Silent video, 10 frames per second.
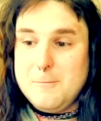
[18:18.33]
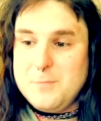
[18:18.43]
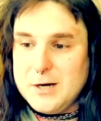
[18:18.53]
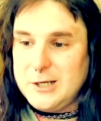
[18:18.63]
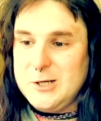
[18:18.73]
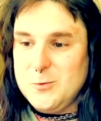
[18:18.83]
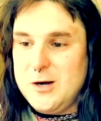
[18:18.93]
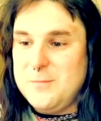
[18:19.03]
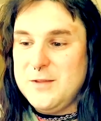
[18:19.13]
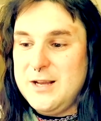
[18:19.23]
picks you
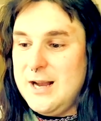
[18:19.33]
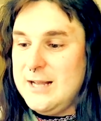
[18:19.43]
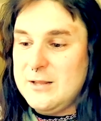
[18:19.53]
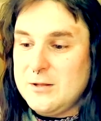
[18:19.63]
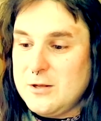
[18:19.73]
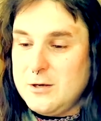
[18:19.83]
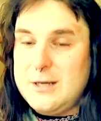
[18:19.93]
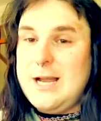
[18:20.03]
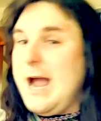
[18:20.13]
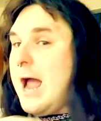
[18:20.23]
up, and
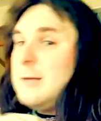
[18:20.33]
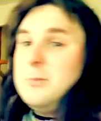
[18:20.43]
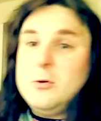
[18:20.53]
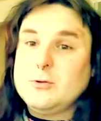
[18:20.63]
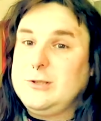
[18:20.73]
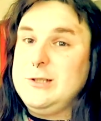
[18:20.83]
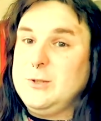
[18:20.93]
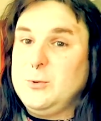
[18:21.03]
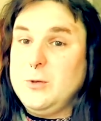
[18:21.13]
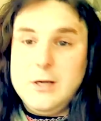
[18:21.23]
catapults
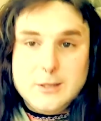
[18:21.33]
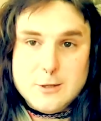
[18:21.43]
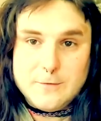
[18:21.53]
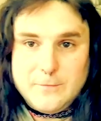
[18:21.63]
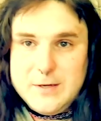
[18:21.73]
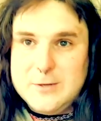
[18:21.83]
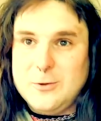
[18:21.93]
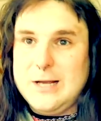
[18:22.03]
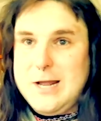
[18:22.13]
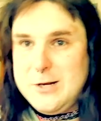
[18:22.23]
you into the
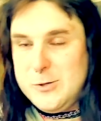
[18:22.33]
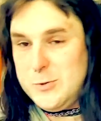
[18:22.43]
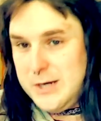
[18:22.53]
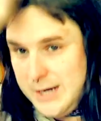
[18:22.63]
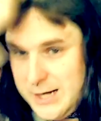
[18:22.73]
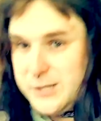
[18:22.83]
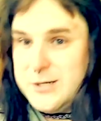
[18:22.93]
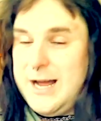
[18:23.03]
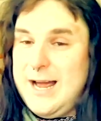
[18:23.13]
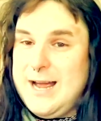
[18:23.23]
field, and you hit your
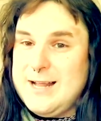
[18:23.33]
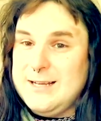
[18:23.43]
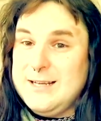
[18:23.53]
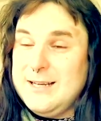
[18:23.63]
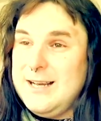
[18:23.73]
head,